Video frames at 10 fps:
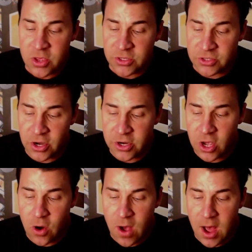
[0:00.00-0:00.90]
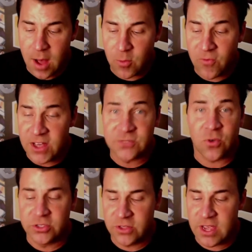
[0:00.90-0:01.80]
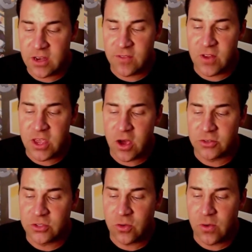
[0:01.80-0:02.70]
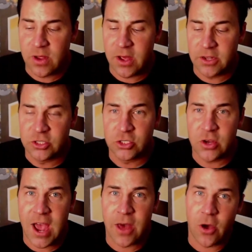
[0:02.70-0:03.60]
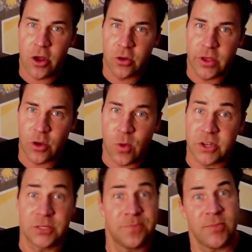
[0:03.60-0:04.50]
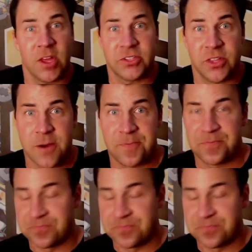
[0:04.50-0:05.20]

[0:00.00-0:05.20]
So there you go. We'll fast forward to the end of the video to show you how the auto clicker works. I'll see you there.